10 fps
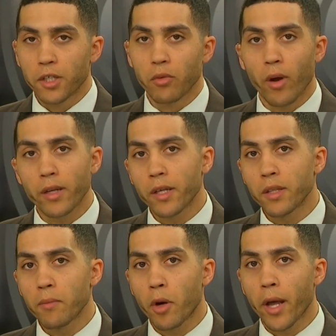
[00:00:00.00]

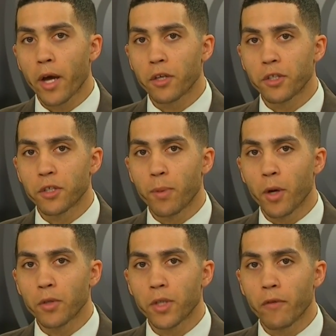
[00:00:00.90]
directing them on how to
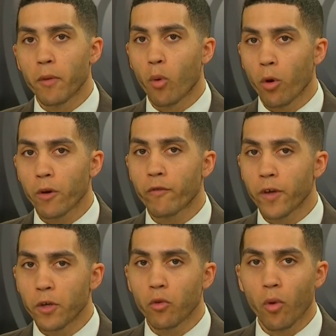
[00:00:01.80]
dispose of aborted
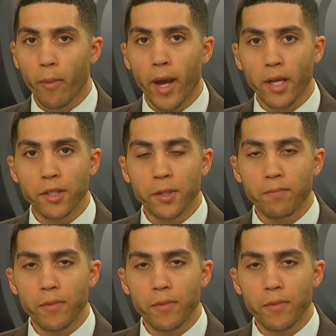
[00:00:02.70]
fetal remains.